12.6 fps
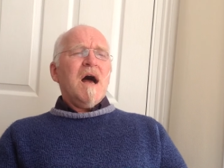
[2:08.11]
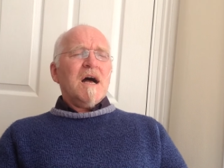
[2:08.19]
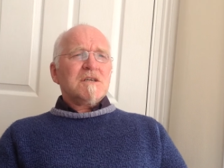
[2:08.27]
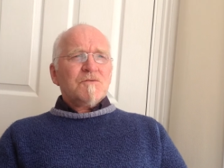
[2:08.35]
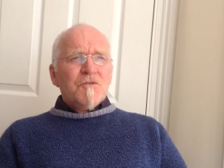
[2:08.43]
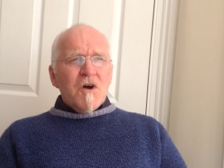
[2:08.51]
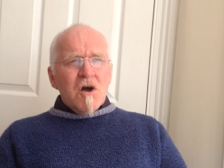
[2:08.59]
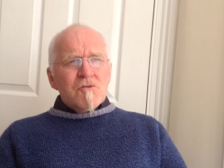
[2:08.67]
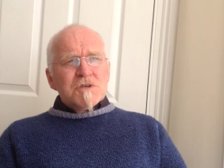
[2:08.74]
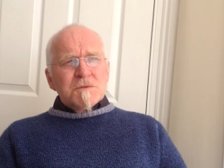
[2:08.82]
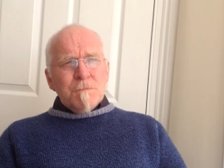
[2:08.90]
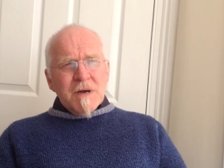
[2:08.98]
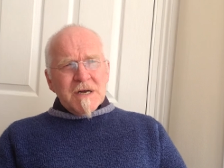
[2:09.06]
As far
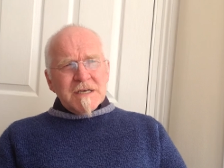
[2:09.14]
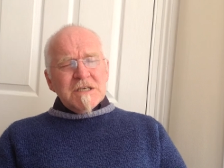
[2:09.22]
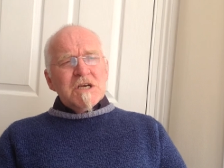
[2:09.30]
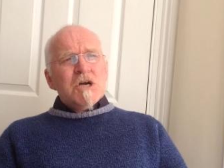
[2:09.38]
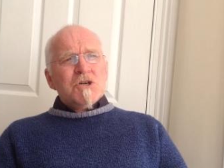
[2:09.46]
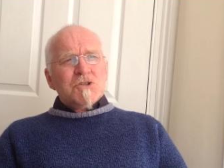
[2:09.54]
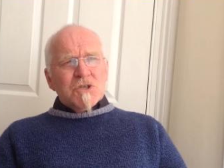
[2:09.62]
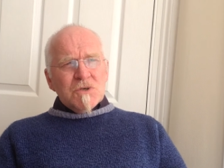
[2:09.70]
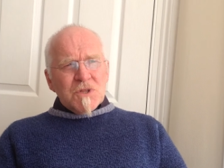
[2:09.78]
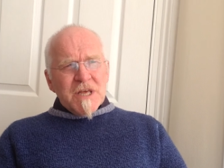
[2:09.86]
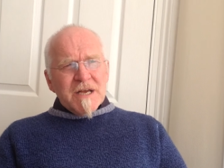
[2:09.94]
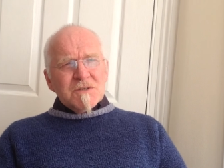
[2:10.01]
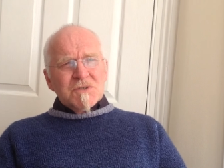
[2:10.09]
as May
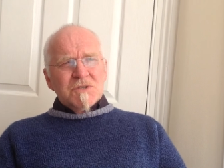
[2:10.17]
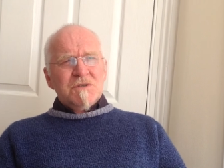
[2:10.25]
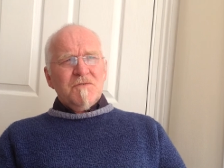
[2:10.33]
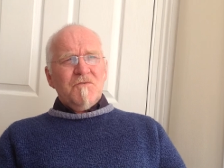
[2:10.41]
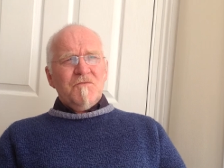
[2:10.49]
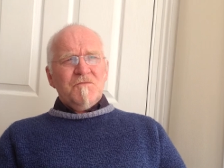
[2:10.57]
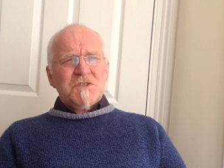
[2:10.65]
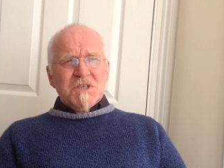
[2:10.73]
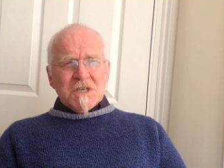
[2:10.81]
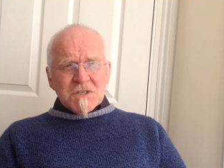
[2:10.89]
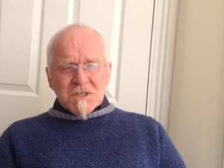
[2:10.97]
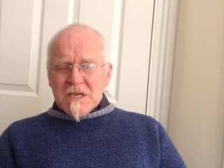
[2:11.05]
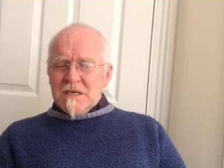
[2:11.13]

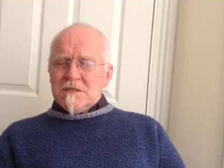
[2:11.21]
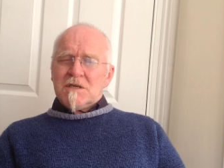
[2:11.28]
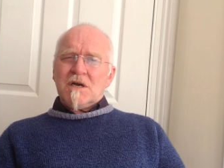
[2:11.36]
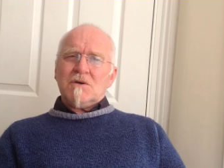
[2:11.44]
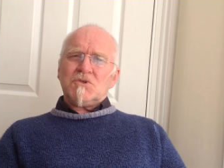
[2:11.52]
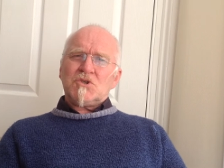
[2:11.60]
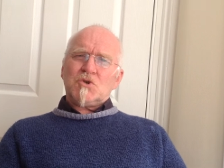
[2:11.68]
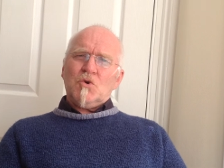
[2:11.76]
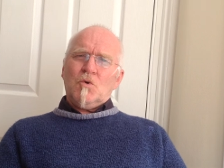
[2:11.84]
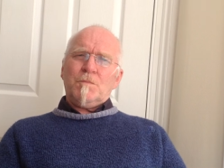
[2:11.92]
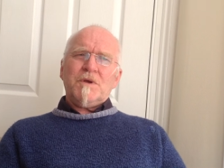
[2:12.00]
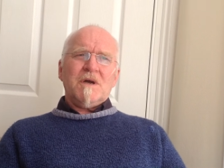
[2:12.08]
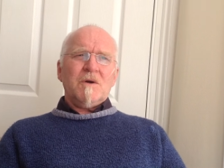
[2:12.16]
2016 goes,
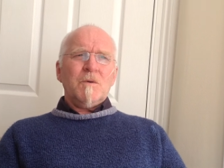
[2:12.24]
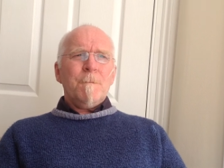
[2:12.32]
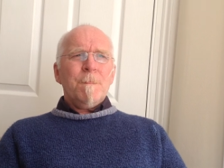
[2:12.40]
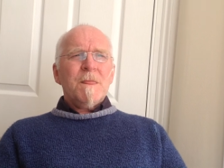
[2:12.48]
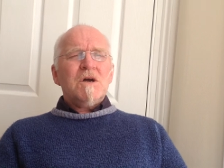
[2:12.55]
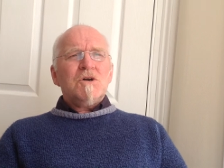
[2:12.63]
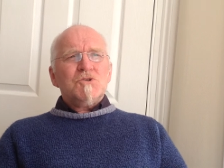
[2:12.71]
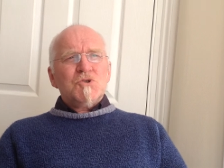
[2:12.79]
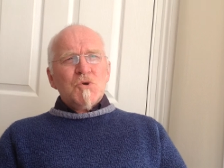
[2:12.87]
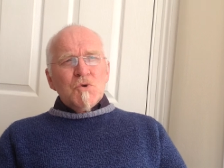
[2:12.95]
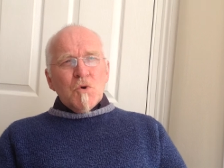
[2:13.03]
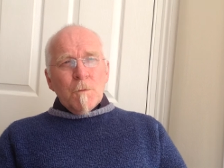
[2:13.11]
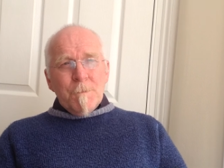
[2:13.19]
Scorpio, do
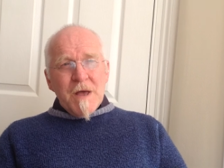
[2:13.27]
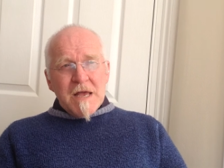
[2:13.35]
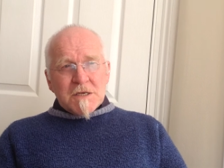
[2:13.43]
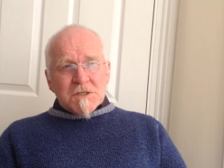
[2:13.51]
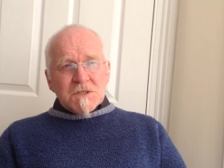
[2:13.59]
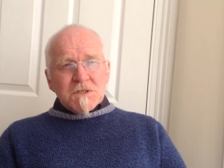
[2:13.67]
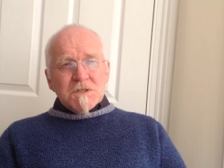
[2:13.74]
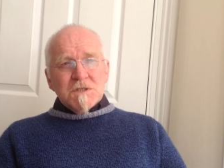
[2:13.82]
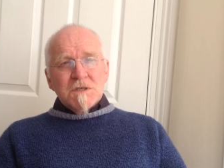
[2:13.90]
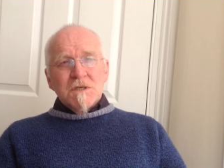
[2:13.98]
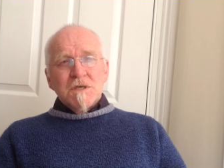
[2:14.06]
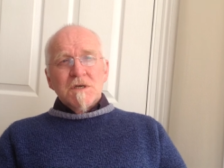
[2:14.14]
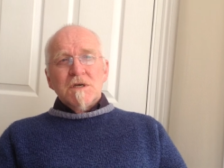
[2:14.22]
your best